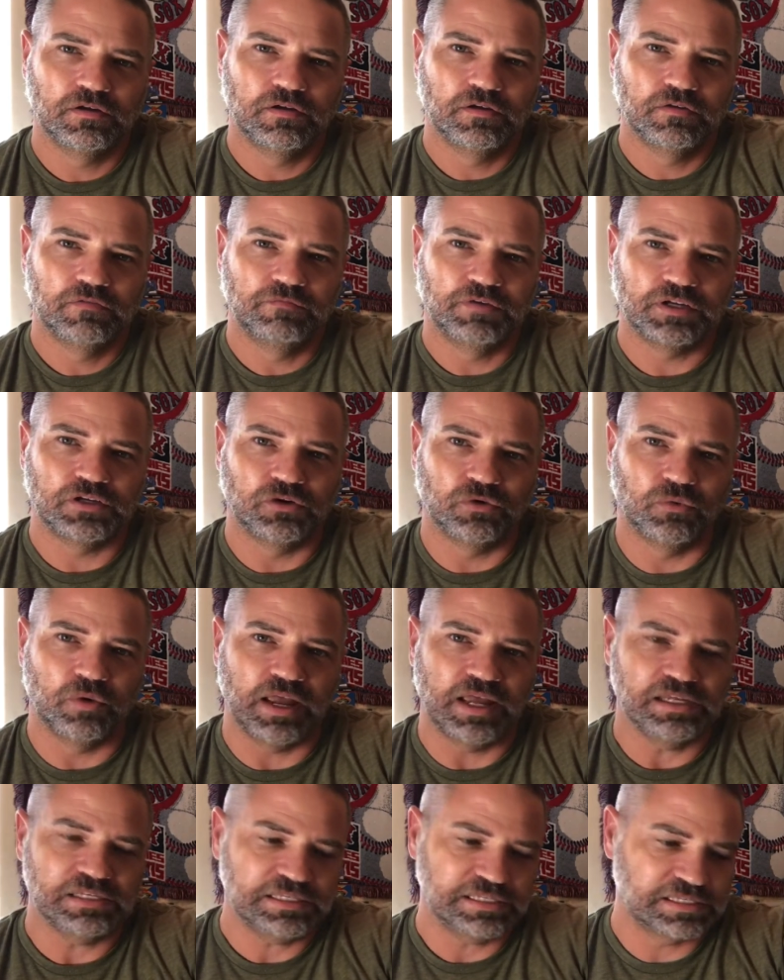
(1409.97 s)
Victor
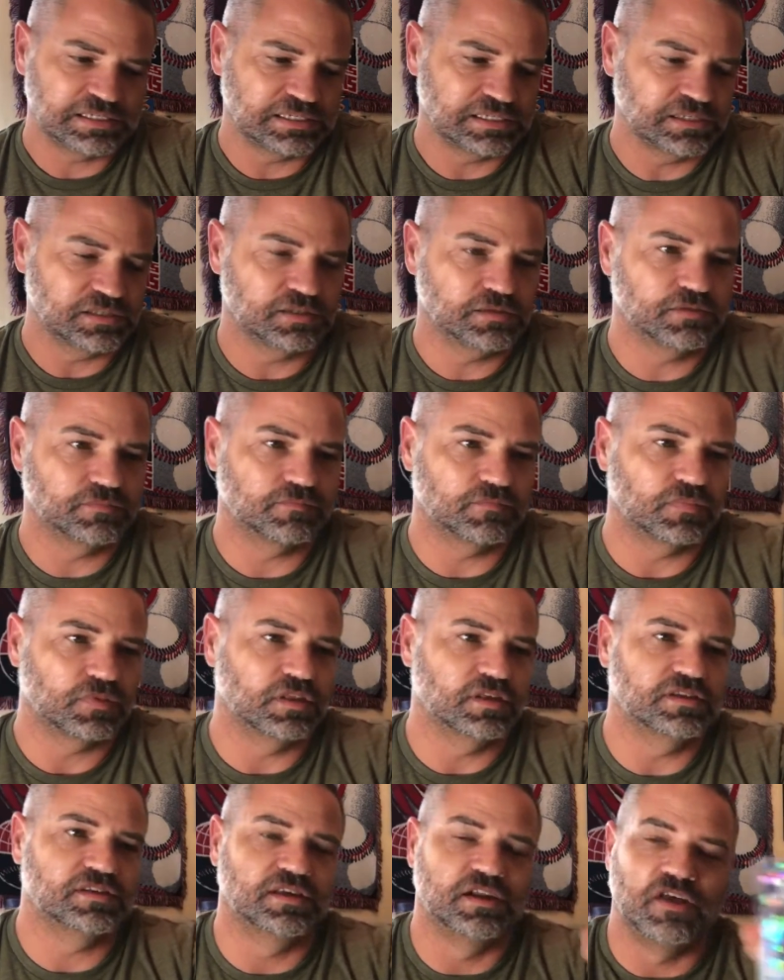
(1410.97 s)
Reyes.
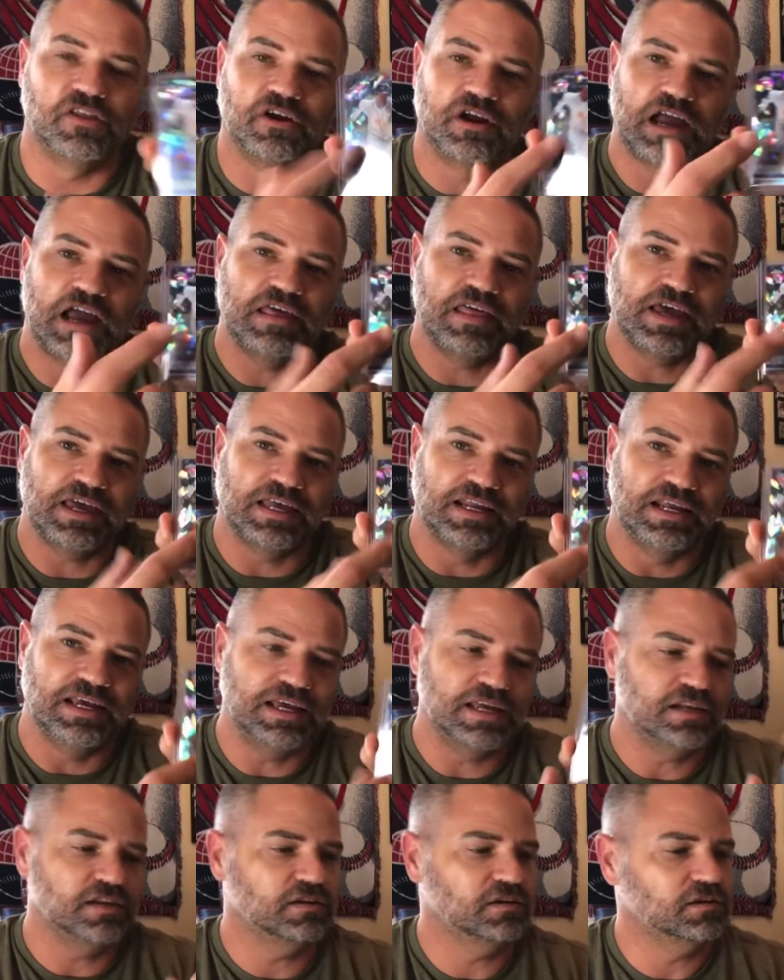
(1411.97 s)
This is another guy that can
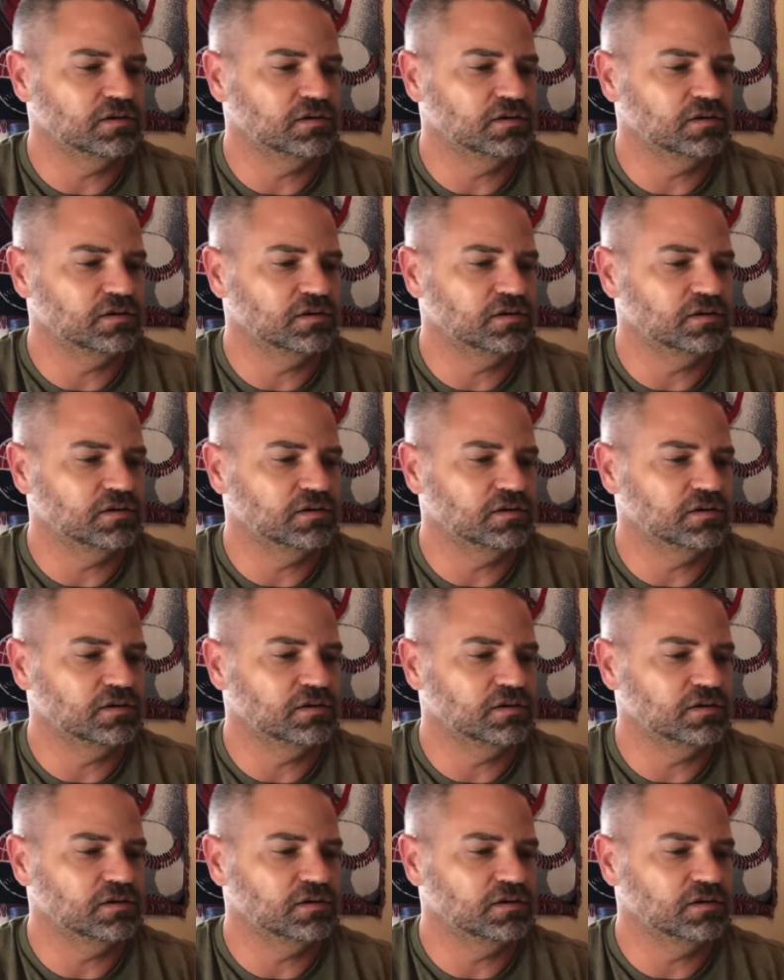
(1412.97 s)
hit.